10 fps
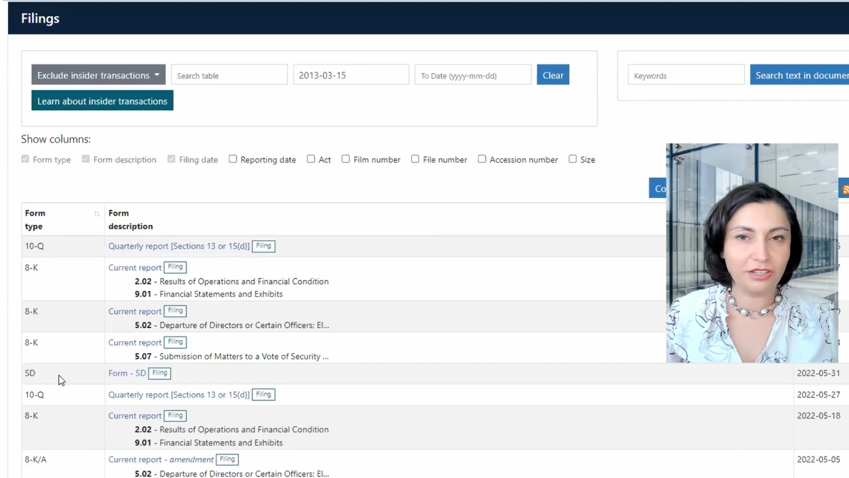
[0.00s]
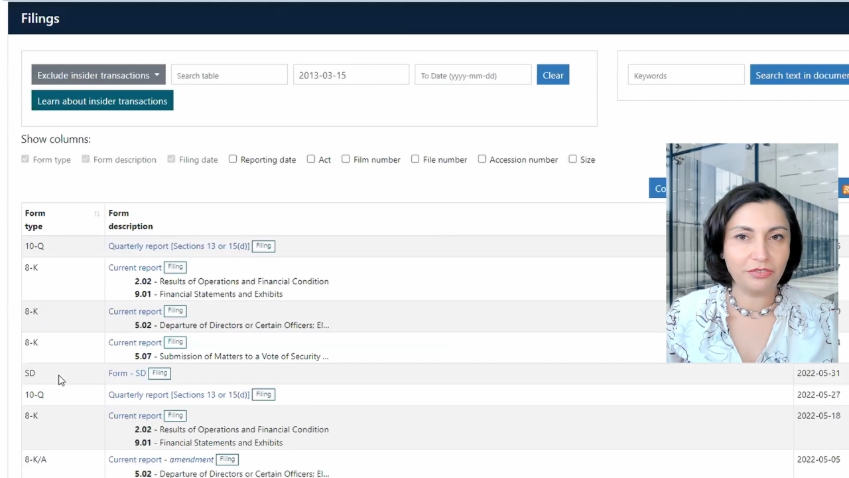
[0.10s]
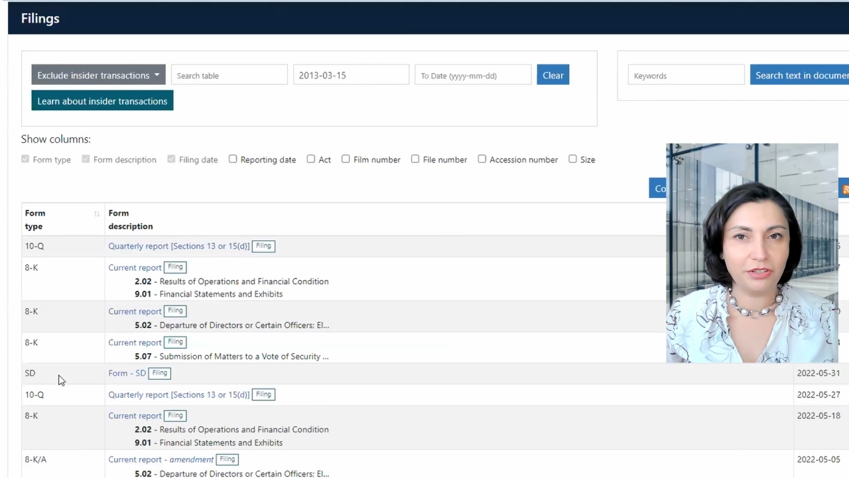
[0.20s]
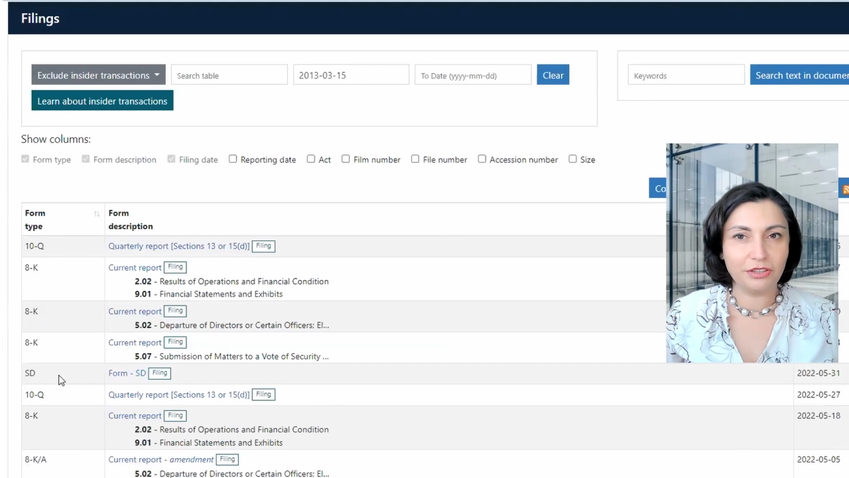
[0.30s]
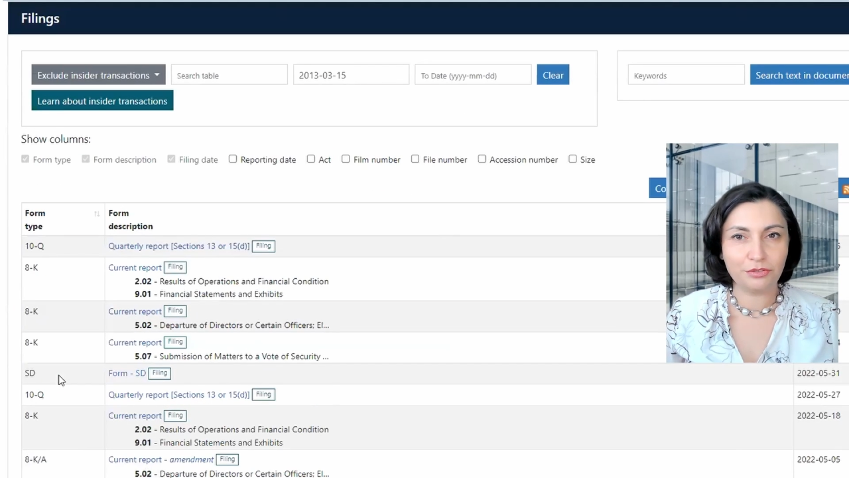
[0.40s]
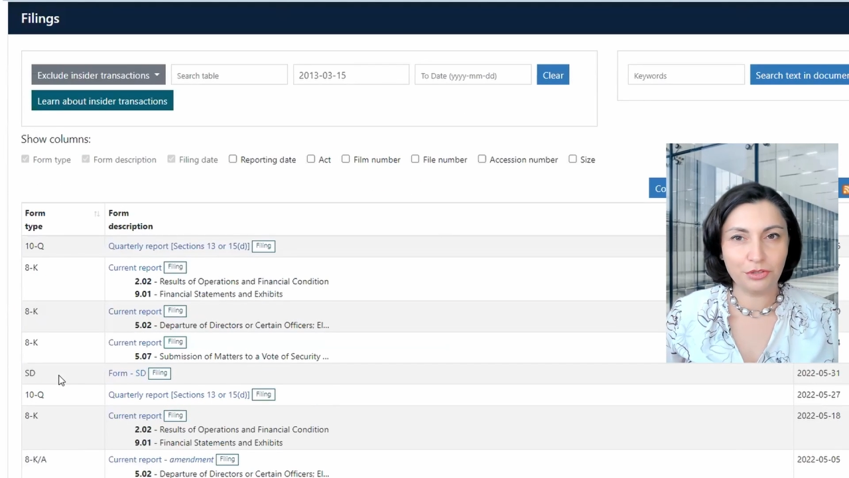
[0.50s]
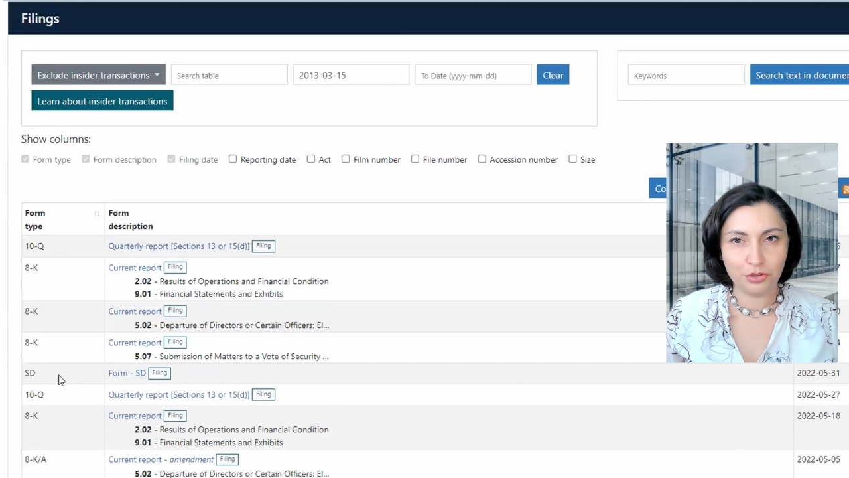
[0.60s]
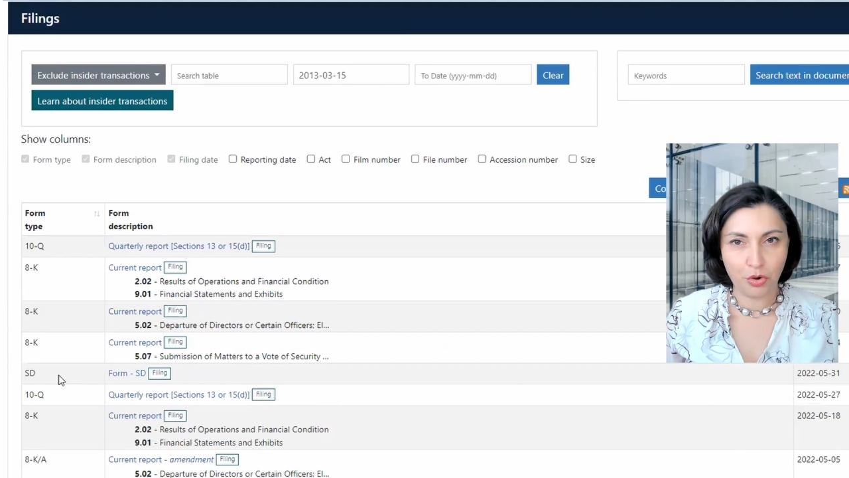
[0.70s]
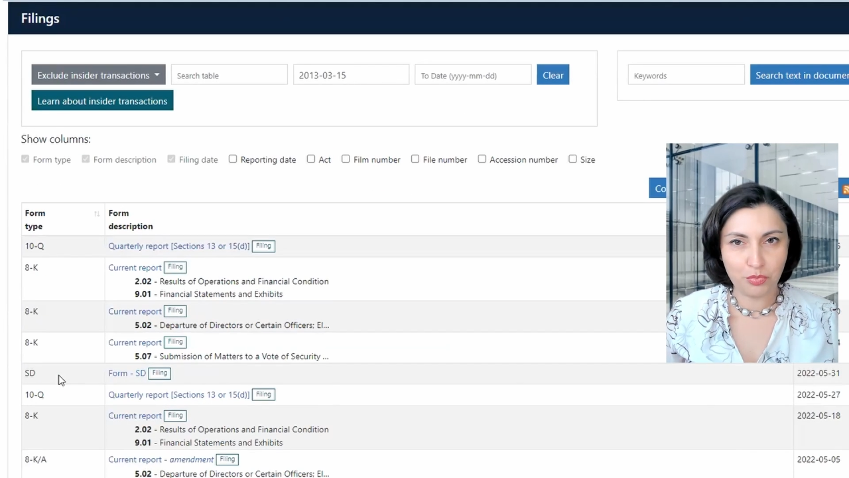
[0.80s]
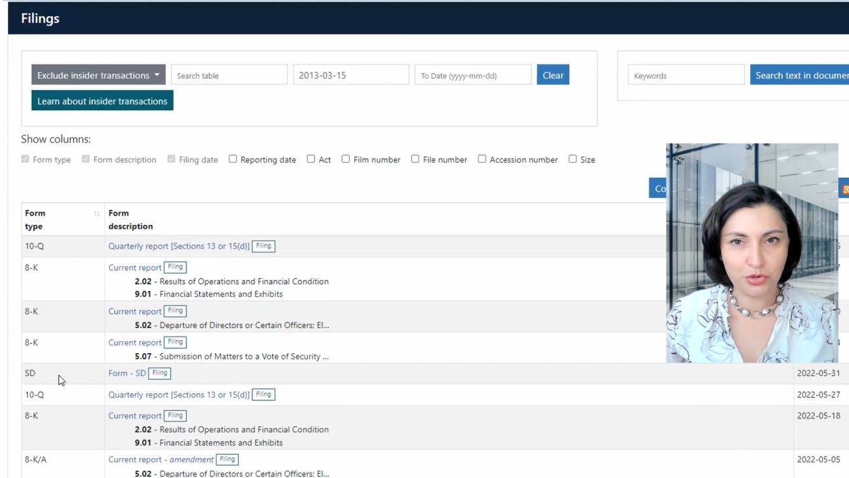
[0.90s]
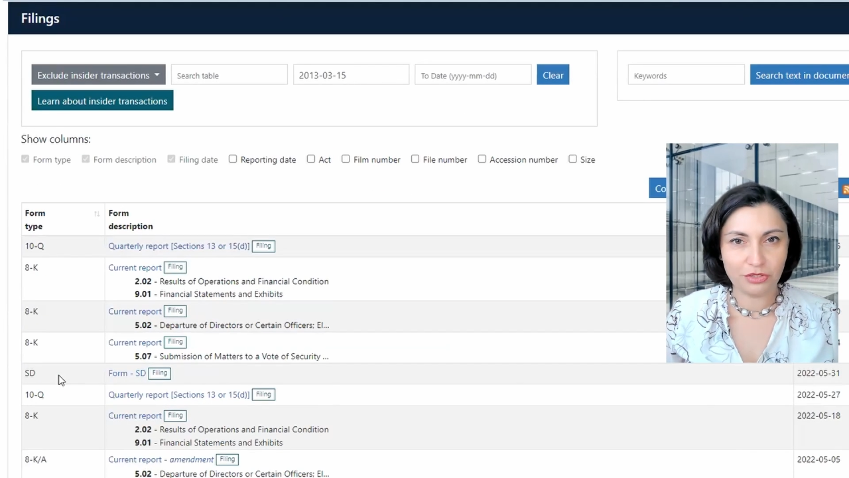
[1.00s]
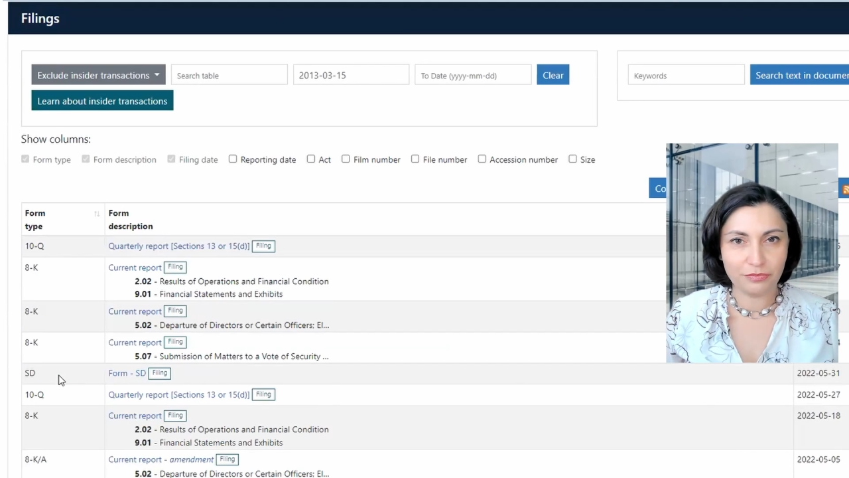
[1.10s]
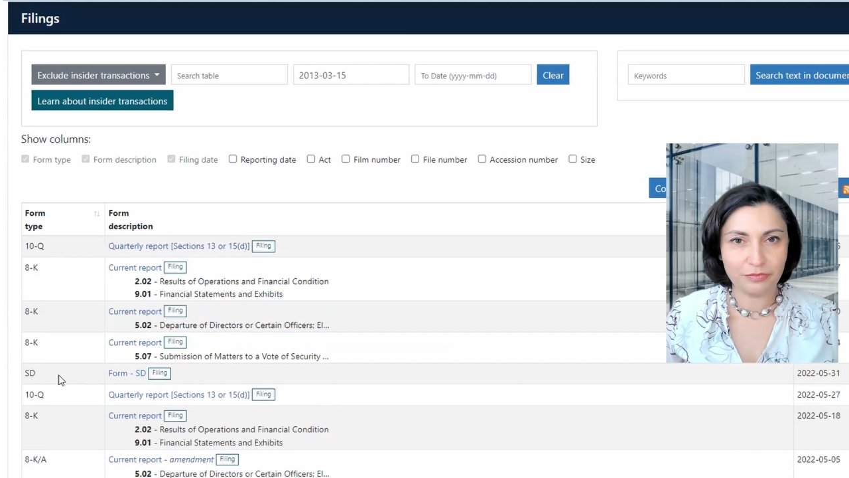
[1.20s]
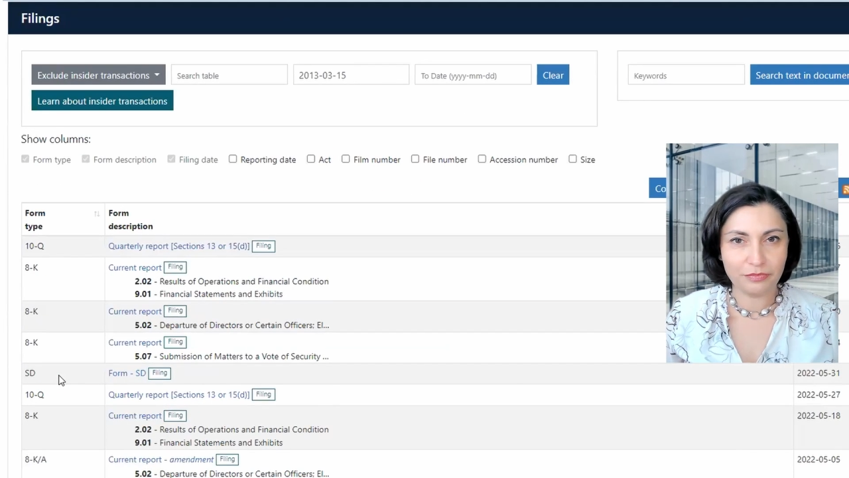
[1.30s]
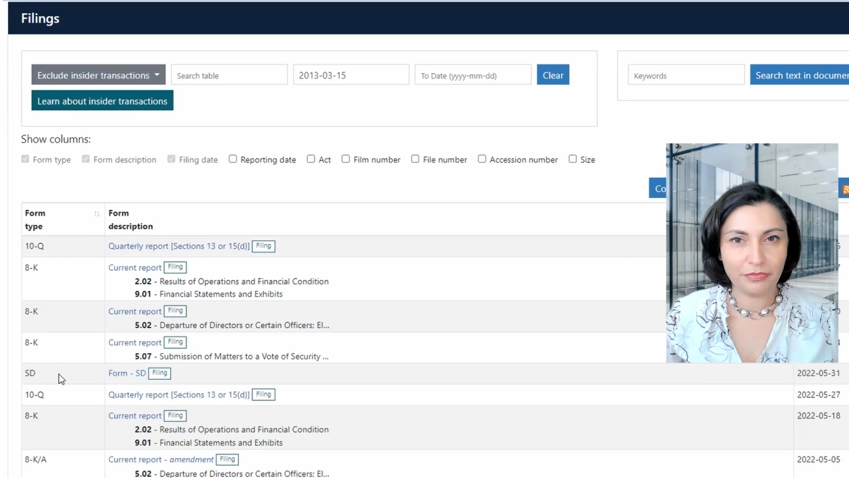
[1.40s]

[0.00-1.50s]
the filtering option.